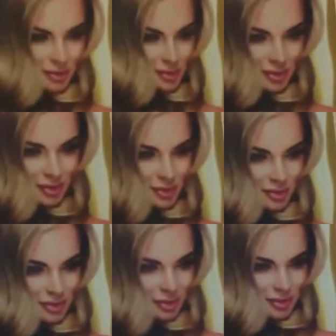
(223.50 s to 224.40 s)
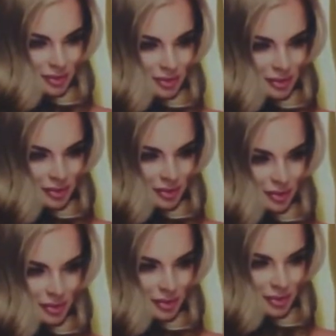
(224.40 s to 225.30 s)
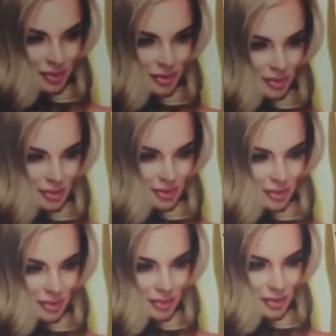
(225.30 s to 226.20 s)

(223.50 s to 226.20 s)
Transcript: for £10, which is